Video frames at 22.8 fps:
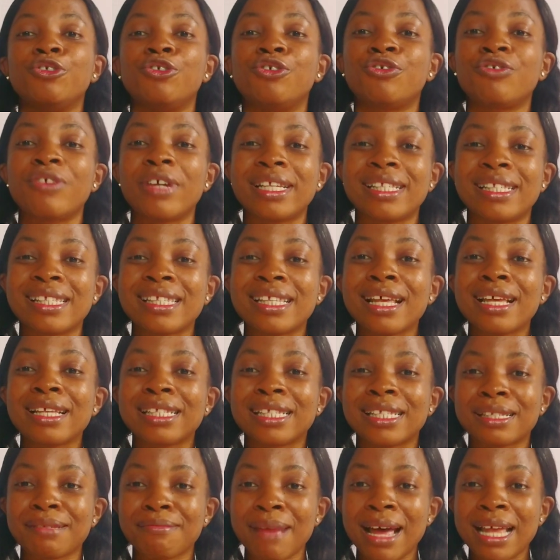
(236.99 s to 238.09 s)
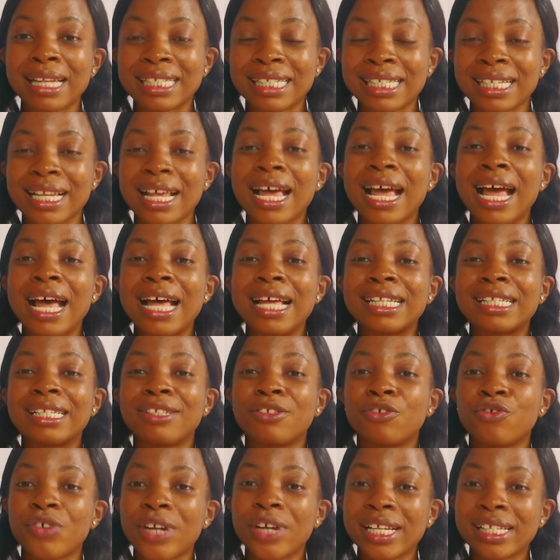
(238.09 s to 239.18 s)
Dress smart,
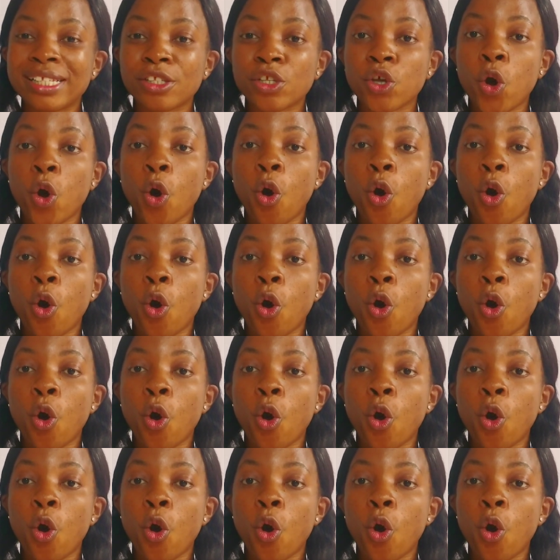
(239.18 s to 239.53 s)
dress